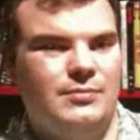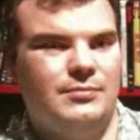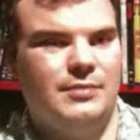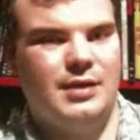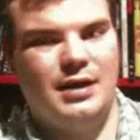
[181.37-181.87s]

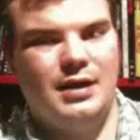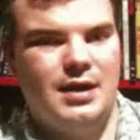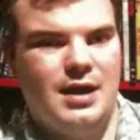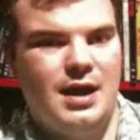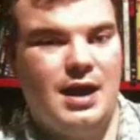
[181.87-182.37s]
more
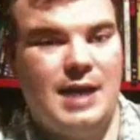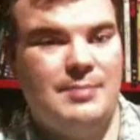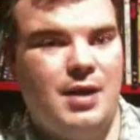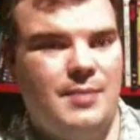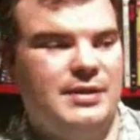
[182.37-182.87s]

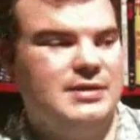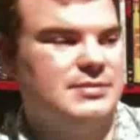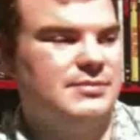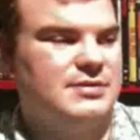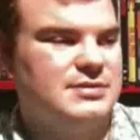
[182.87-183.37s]

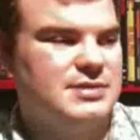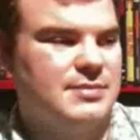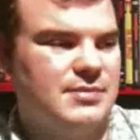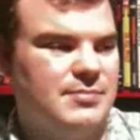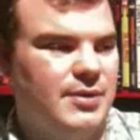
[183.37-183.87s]
eye-popping. Some
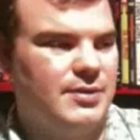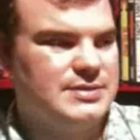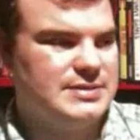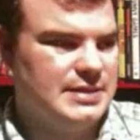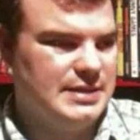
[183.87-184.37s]
of the
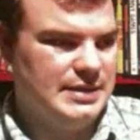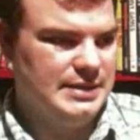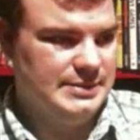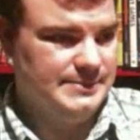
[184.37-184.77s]
parts.